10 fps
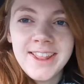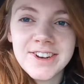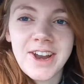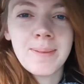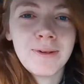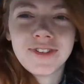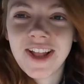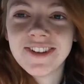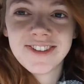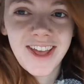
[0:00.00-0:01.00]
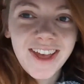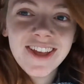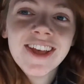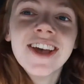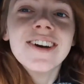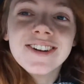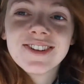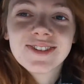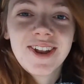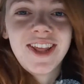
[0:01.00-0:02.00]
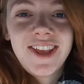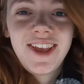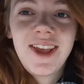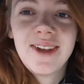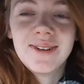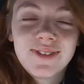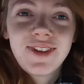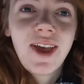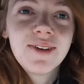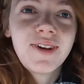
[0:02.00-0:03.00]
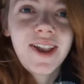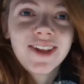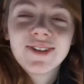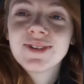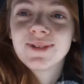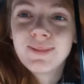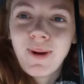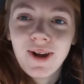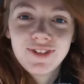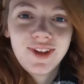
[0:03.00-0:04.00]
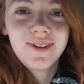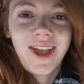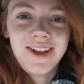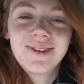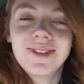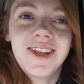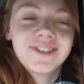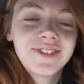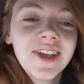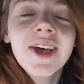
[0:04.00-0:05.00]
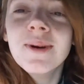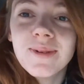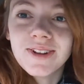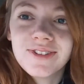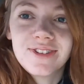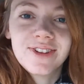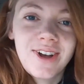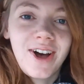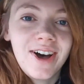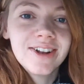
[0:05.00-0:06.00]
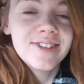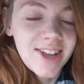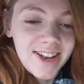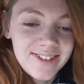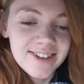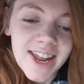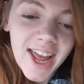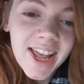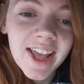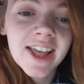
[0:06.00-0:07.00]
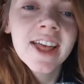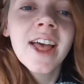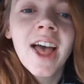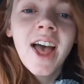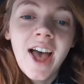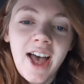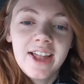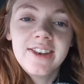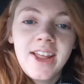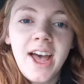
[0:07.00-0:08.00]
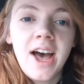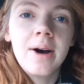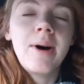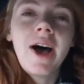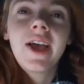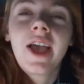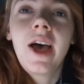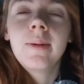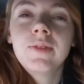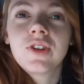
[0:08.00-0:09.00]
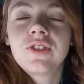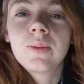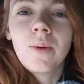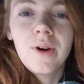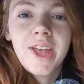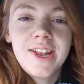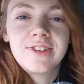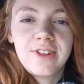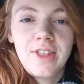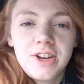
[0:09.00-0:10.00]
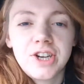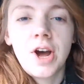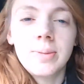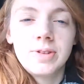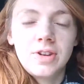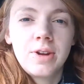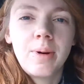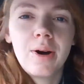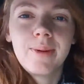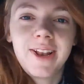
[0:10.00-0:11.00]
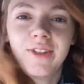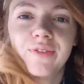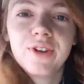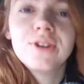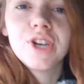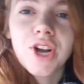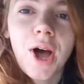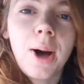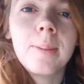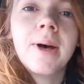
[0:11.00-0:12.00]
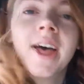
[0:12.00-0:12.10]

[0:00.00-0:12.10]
in the paper of Santa which is really cute so I felt like Christmas part two getting all these presents and cards again today and now I am just walking to the shop to do our weekly food shop